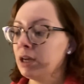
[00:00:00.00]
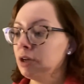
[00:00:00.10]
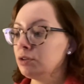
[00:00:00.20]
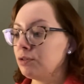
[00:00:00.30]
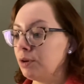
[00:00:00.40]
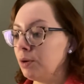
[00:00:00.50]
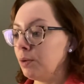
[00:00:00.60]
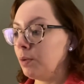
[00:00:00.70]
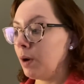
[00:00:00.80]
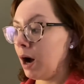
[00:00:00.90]

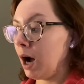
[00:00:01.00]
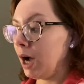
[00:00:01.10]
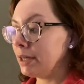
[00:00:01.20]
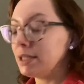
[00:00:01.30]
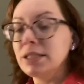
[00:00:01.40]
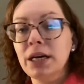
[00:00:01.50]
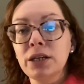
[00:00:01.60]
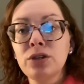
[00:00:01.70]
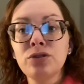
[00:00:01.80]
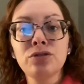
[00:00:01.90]
So I
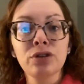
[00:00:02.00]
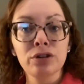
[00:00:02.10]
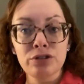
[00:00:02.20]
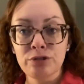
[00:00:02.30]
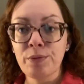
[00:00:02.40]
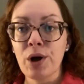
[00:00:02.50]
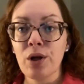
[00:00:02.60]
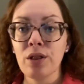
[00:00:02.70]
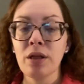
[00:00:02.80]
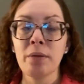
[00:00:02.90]
decided to start
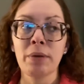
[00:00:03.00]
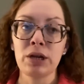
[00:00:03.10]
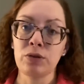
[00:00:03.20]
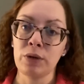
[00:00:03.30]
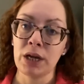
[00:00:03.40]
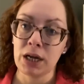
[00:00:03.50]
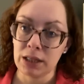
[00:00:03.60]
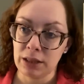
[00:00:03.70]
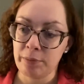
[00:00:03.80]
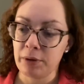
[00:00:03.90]
small by doing
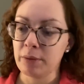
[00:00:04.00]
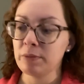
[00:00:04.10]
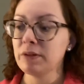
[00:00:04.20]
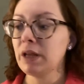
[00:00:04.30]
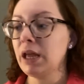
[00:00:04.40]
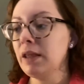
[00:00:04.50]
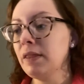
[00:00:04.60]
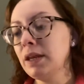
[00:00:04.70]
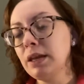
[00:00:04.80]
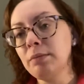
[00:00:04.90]
lip balms, and
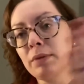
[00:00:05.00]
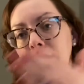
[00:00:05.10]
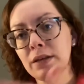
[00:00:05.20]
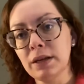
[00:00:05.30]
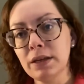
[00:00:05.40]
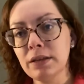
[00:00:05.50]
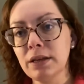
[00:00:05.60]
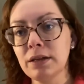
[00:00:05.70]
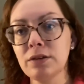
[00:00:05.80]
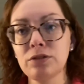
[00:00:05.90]
then I may take that
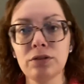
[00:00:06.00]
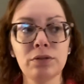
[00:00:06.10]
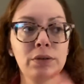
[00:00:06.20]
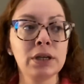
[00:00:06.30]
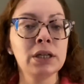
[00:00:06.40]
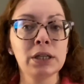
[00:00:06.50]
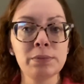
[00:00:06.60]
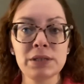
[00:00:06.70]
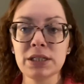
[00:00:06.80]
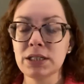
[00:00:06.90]
into doing
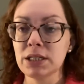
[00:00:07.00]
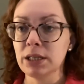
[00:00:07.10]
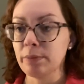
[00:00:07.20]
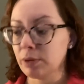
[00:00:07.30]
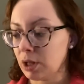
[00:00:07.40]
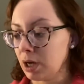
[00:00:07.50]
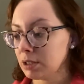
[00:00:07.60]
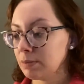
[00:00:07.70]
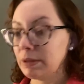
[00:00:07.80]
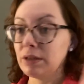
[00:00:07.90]
lipsticks and lip
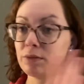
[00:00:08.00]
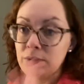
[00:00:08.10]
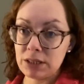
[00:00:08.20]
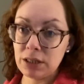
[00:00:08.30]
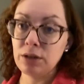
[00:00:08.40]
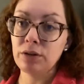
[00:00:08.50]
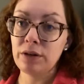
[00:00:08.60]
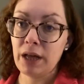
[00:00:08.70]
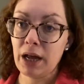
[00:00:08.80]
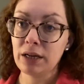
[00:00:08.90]
gloss because we did learn
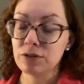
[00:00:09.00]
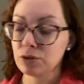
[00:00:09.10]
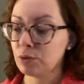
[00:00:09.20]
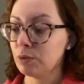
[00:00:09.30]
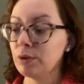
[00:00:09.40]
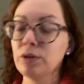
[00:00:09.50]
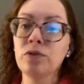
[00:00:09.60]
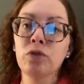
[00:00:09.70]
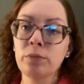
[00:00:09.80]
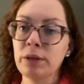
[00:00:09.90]
that in school. We learned
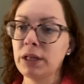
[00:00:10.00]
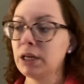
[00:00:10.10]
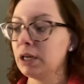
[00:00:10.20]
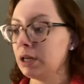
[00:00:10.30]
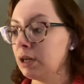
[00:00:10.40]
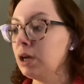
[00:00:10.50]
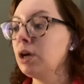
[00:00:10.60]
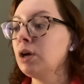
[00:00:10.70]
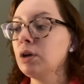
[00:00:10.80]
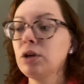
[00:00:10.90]
formulating and
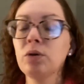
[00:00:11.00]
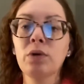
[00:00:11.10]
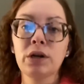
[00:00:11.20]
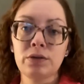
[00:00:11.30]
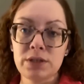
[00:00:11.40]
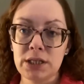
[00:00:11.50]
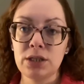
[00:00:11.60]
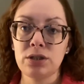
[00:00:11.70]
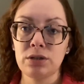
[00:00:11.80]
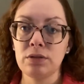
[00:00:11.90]
what goes
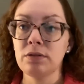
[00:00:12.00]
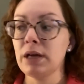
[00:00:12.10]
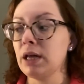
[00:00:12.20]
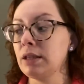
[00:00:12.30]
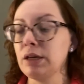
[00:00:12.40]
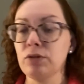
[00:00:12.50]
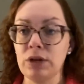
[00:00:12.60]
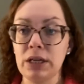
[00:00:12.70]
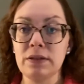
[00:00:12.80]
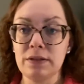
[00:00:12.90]
into that and the
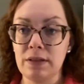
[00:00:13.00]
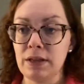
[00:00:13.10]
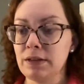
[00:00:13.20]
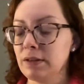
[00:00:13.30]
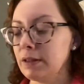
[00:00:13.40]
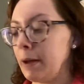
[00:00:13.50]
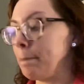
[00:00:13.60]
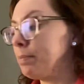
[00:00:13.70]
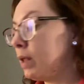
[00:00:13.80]
ingredients and things like that.